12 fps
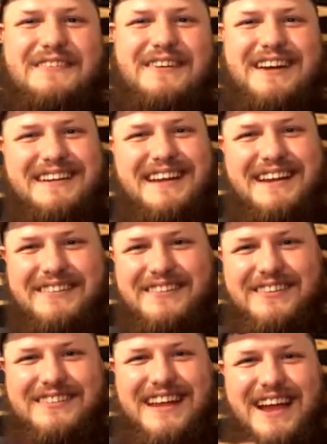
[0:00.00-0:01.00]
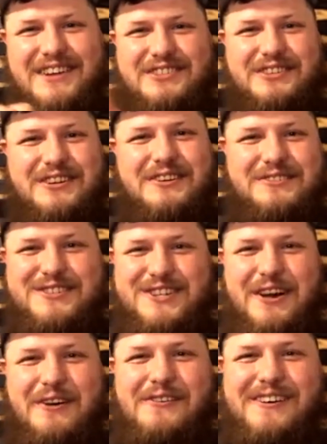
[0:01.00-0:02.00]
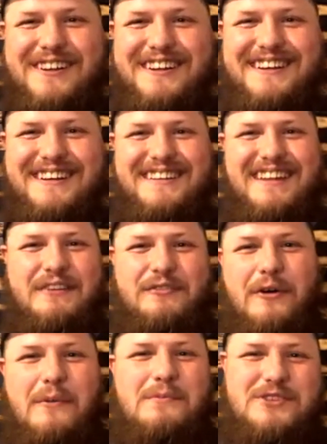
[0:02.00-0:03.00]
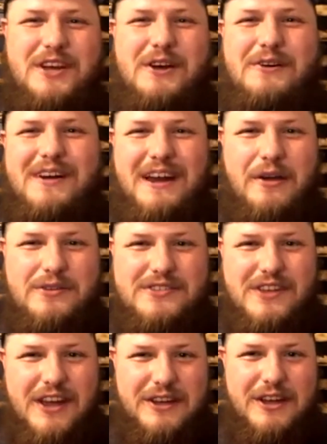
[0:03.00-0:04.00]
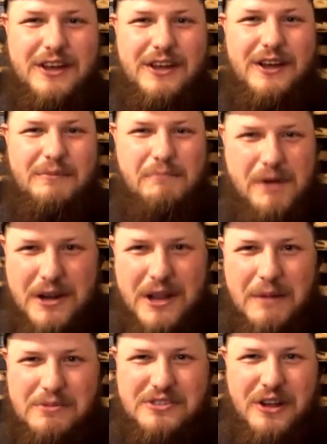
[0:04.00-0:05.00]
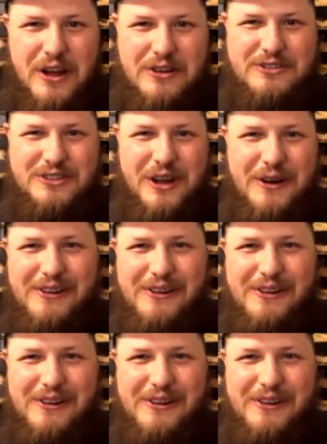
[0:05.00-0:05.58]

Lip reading: and had a little dash, Joe, like from Joe. And I was like, "My name's not Joe."